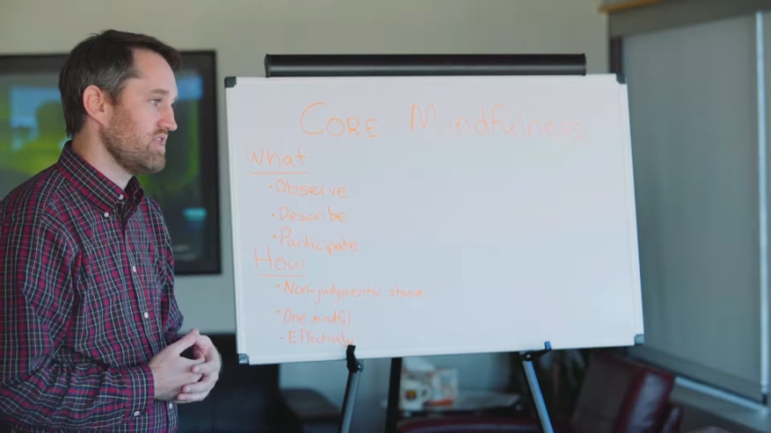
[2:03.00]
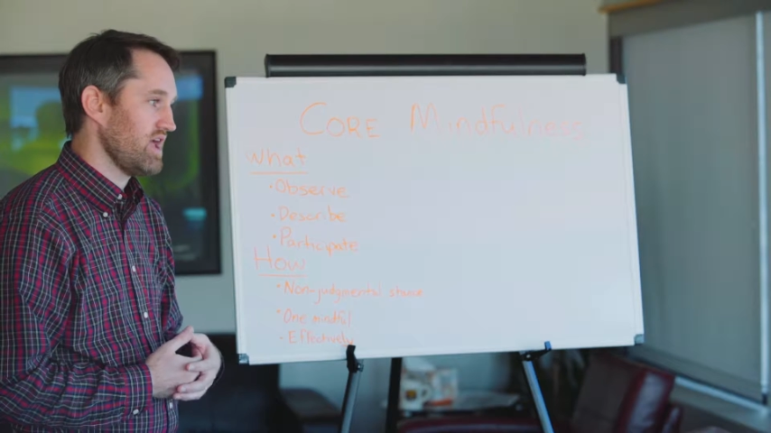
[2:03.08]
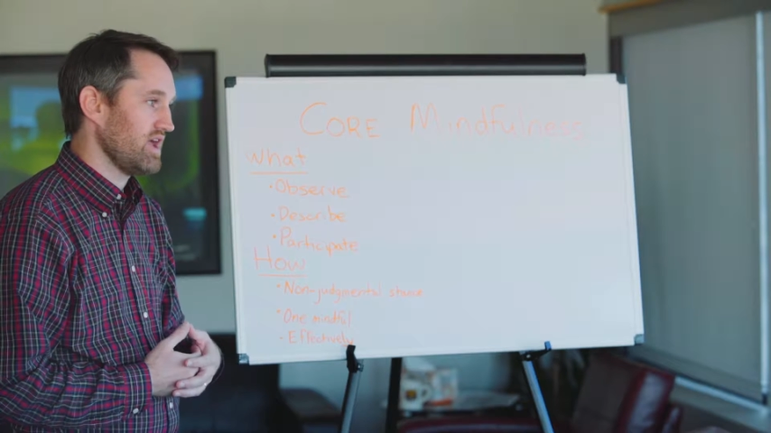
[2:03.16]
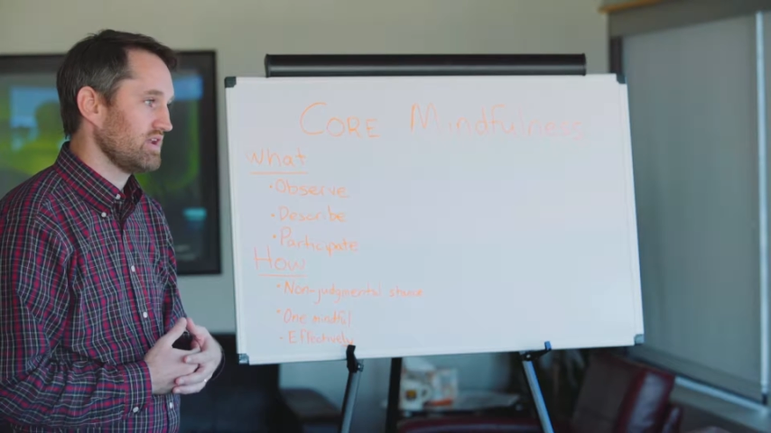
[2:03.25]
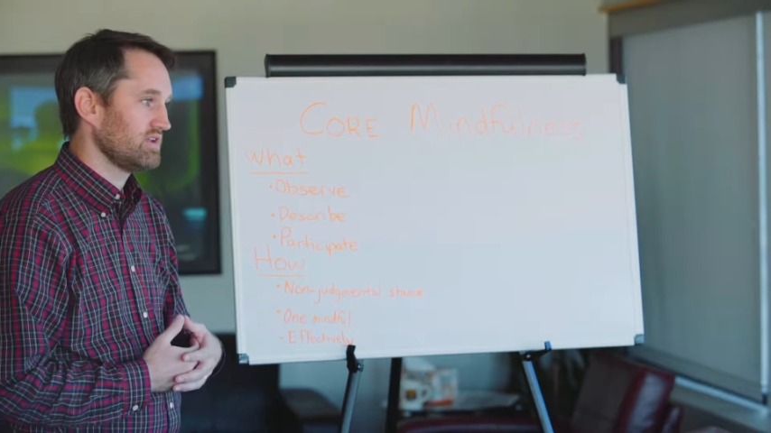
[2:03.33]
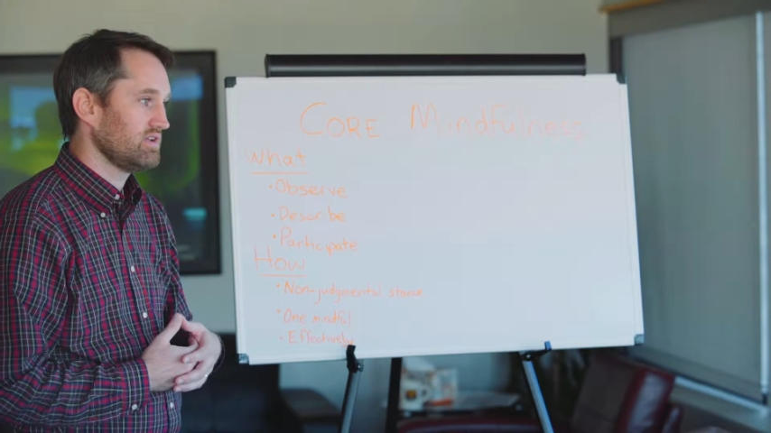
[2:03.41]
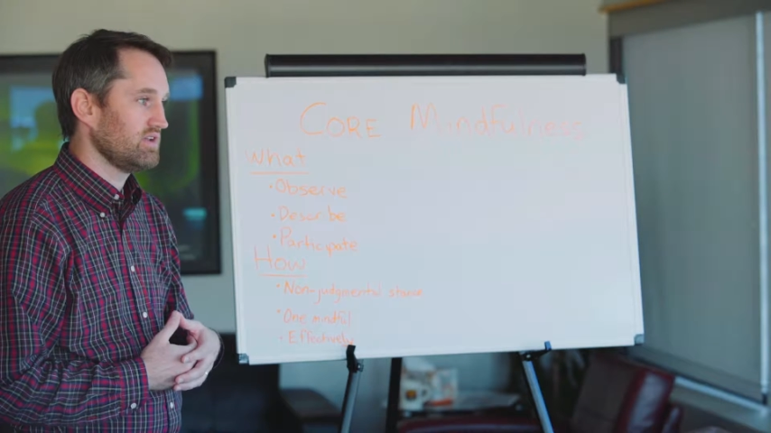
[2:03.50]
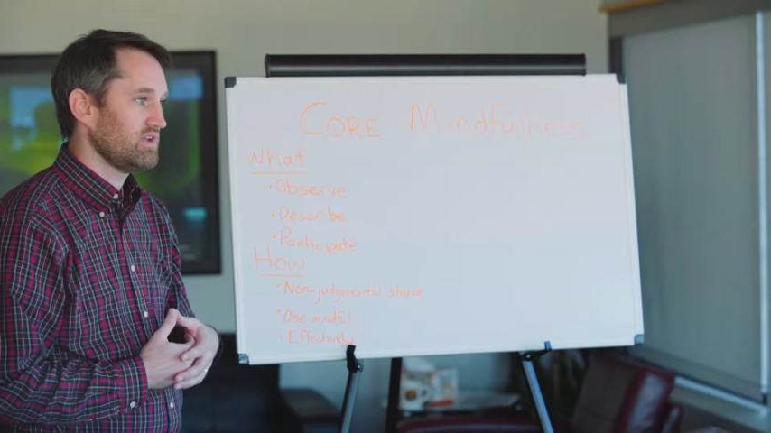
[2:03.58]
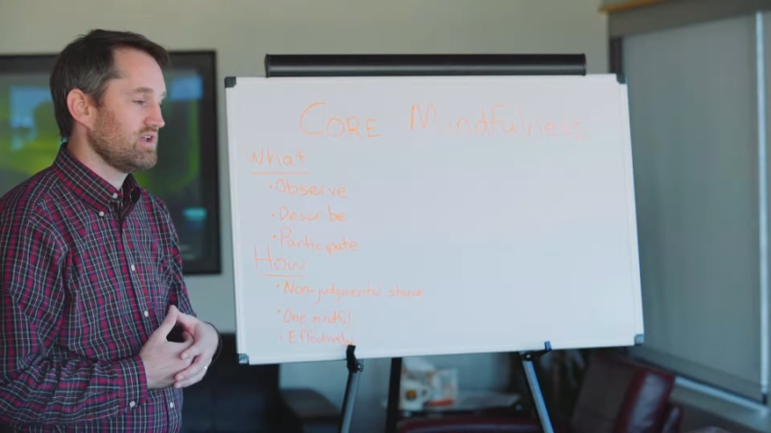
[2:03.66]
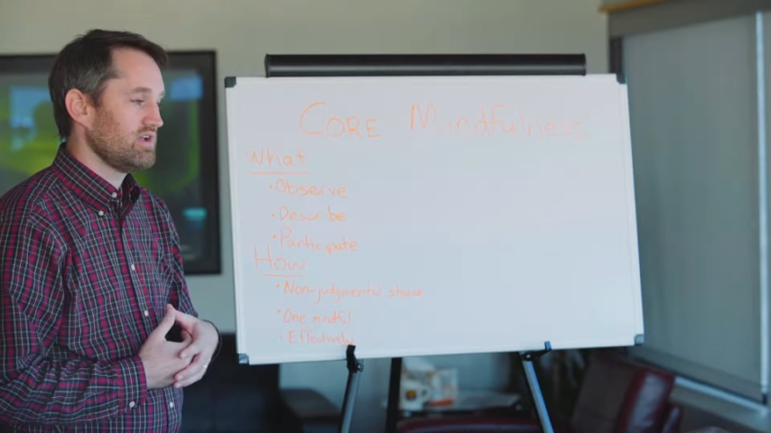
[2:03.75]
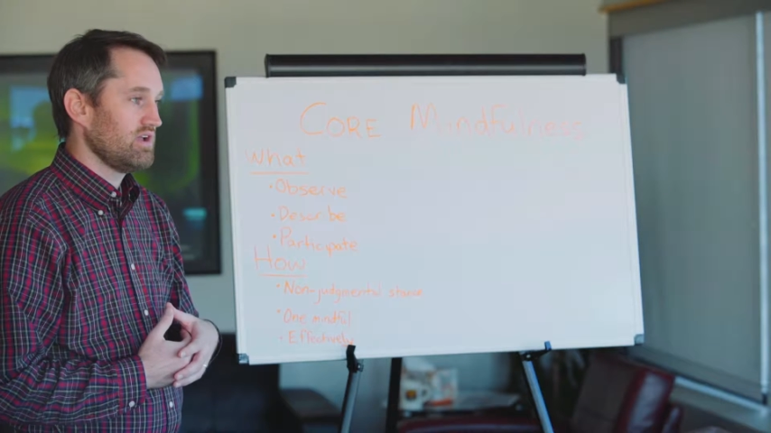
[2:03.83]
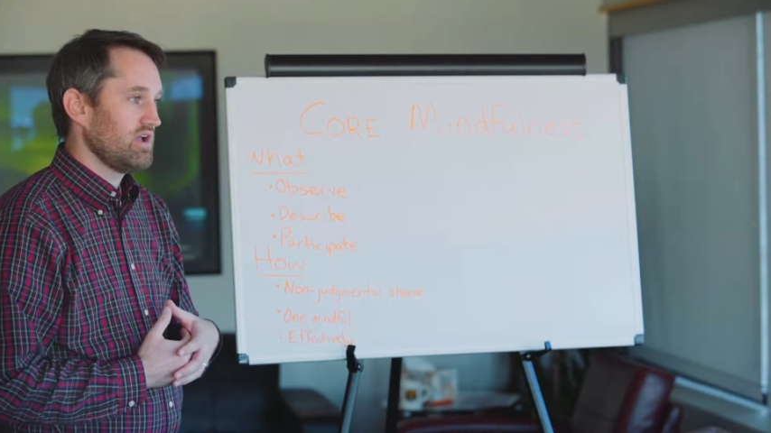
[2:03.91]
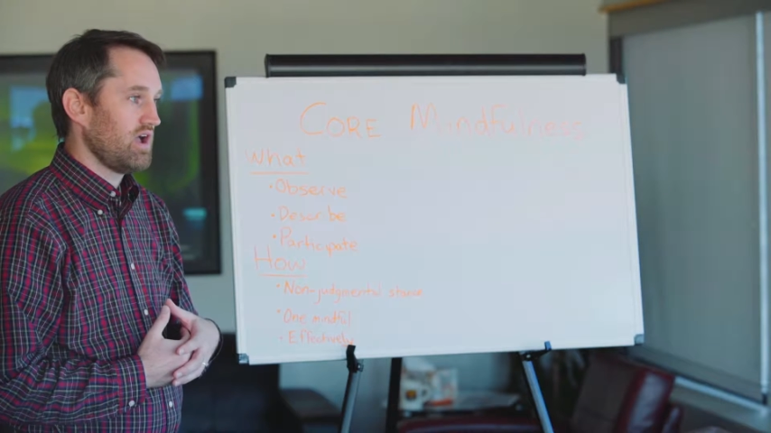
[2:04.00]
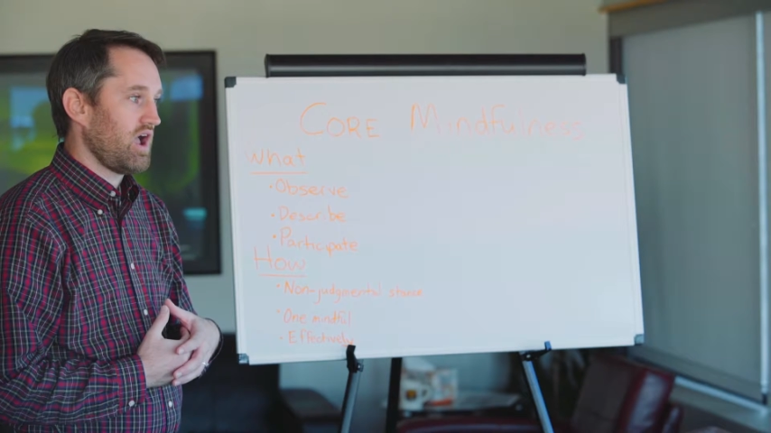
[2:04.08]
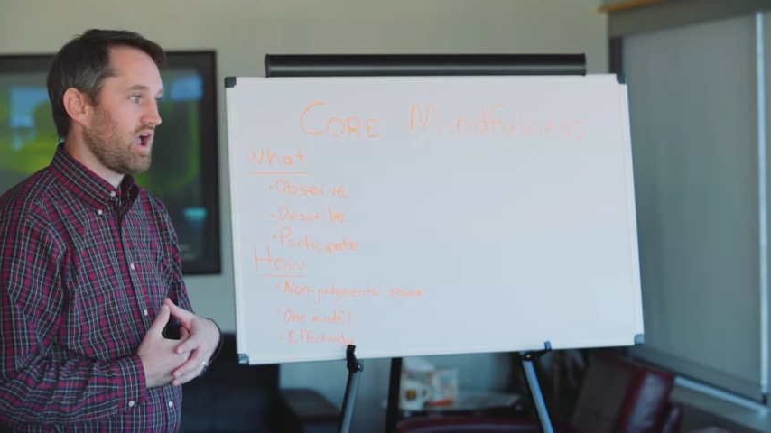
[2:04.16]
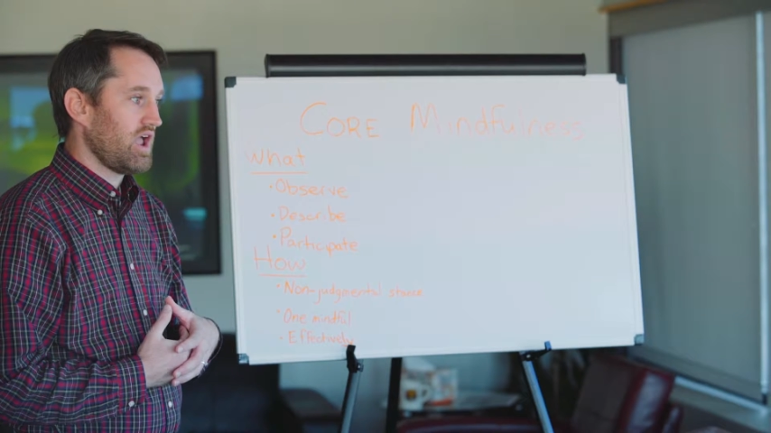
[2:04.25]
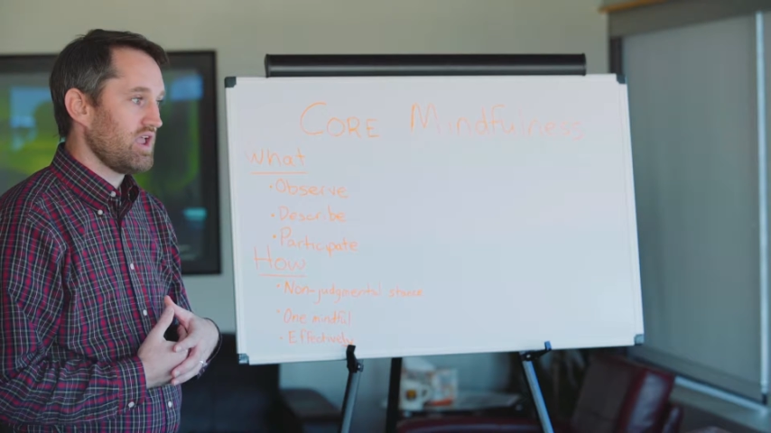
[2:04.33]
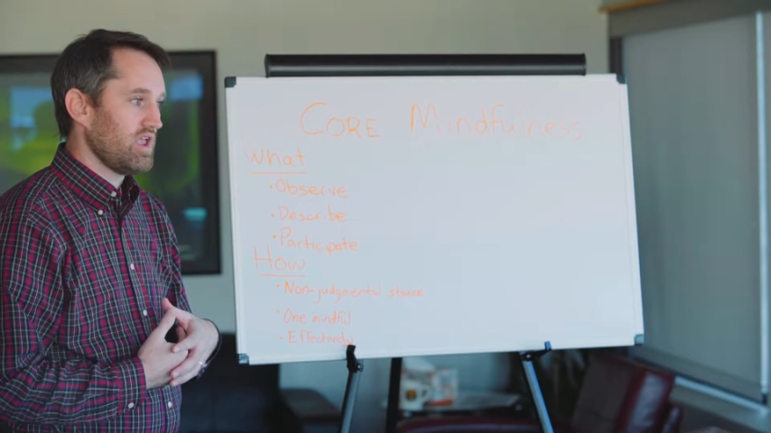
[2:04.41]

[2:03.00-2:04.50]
that I